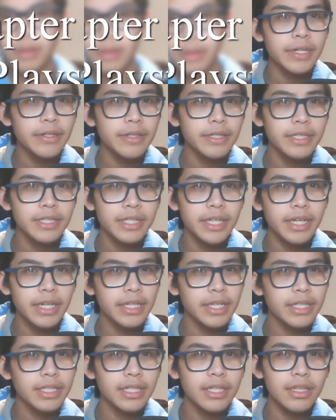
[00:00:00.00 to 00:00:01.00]
This deck
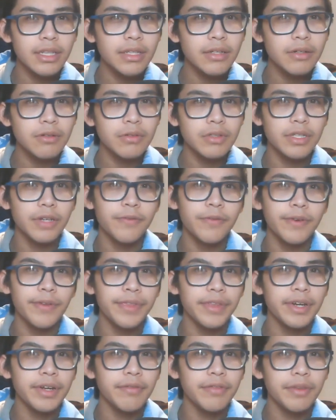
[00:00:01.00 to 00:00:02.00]
is a little different
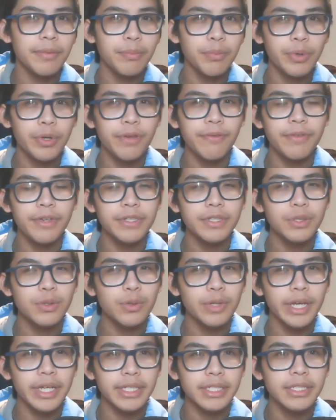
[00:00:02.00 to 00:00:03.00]
than of the previous
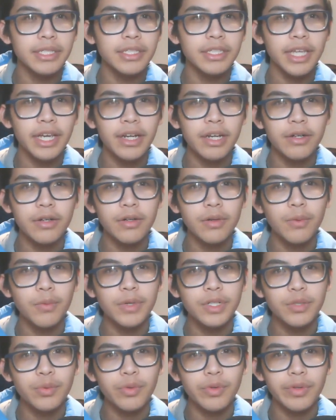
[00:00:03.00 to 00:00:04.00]
2 decks in Standard,
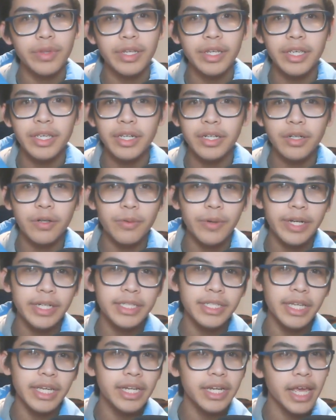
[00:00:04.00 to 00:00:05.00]
which were the
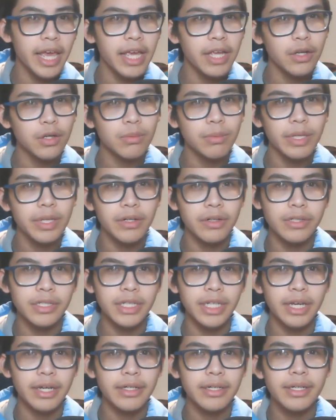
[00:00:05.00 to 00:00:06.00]
Gigarex and Angerblader
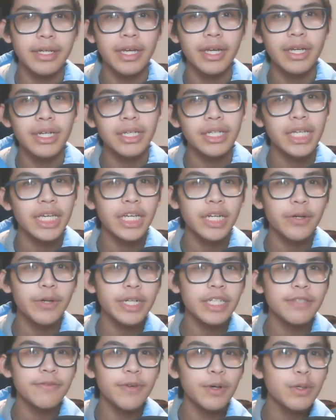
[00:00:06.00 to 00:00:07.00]
deck.
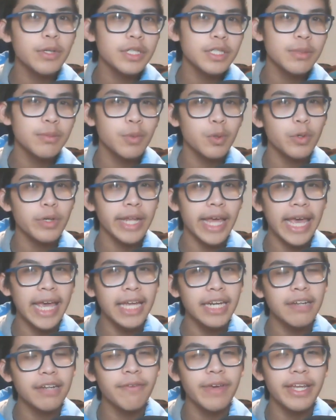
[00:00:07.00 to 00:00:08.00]
Gigarex focused more on
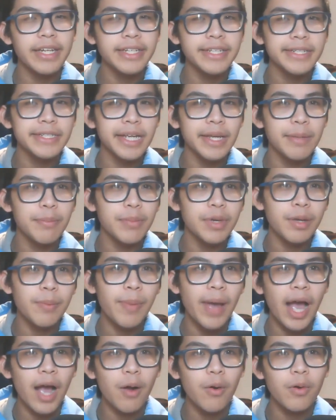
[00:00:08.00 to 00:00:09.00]
hand advantage and big
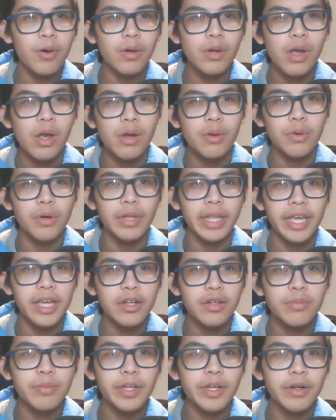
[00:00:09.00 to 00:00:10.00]
power, while
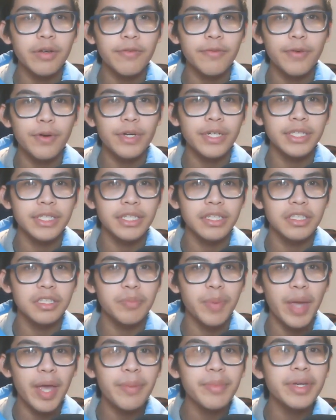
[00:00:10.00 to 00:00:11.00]
Angerblader focused on
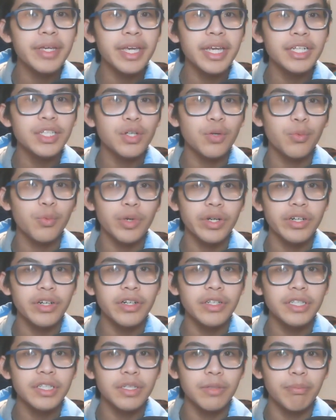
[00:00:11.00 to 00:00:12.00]
spamming gauge on
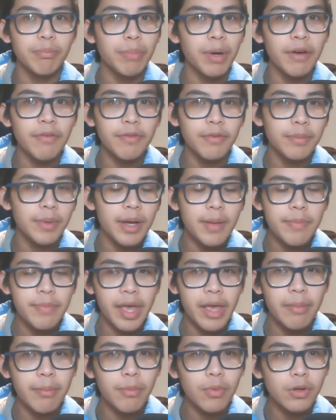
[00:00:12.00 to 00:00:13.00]
rearguards to buff them up
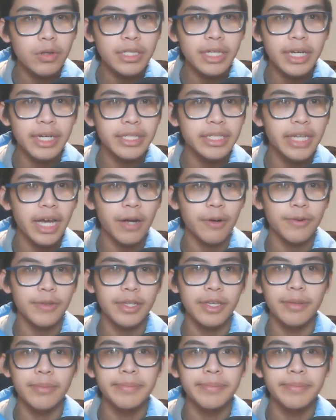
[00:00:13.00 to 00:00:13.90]
and multi-attack with them.